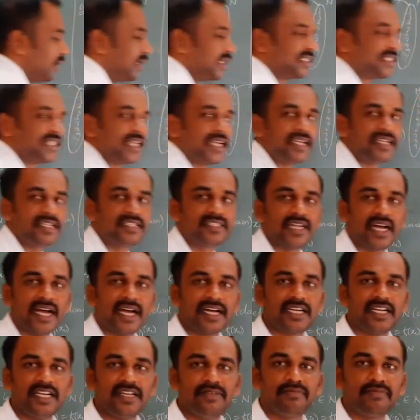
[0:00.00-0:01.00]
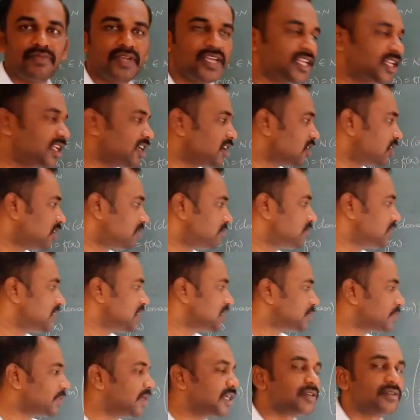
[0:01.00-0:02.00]
What is the exactly meaning of
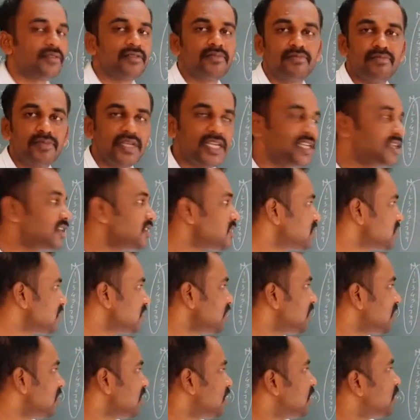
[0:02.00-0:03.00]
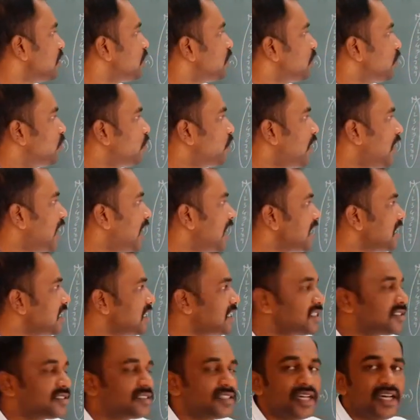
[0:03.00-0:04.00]
this one? Means
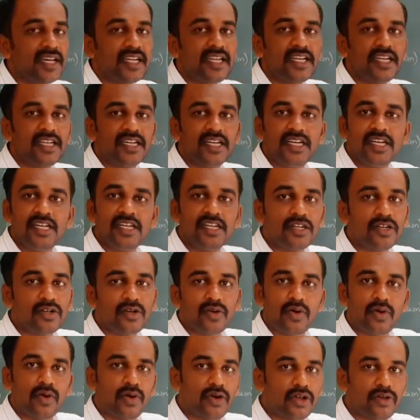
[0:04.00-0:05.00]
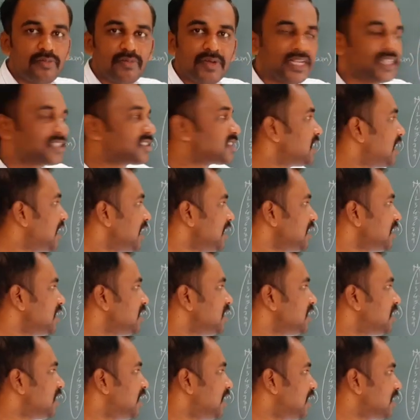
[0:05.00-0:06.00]
y is there in a codomain
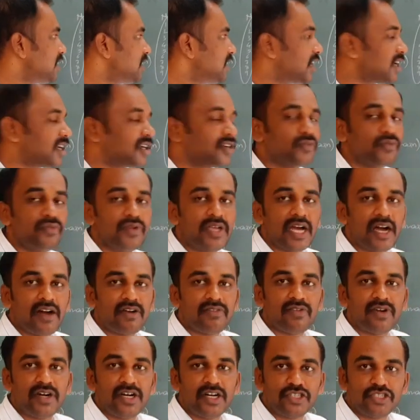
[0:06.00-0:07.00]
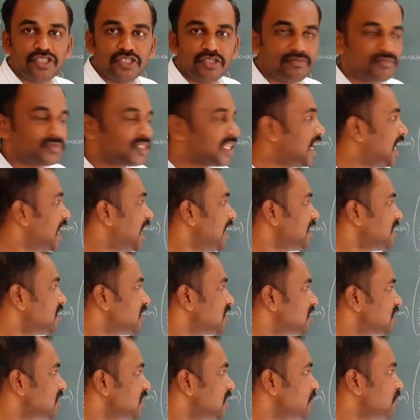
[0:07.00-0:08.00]
set and we have assumed
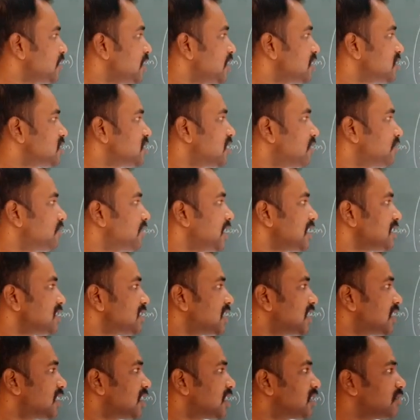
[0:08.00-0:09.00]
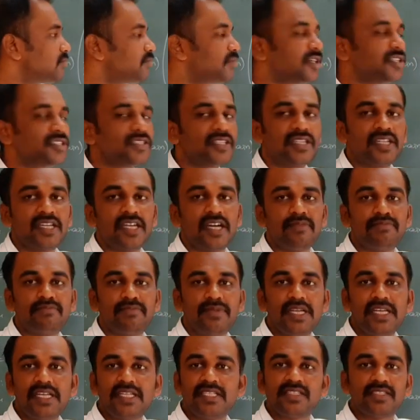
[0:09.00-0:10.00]
that image of x under the function
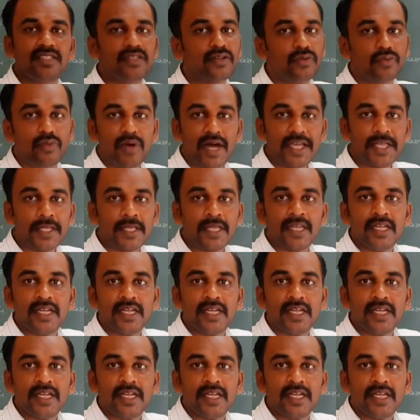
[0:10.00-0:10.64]
f is y.